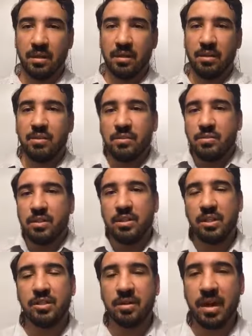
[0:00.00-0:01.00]
And so the
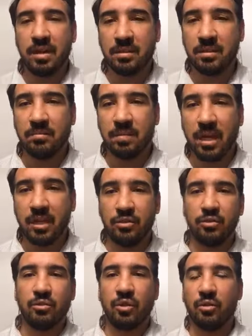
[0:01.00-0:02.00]
teacher asked him, how did you
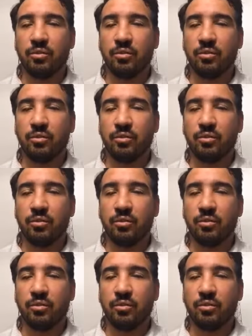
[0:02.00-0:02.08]
go to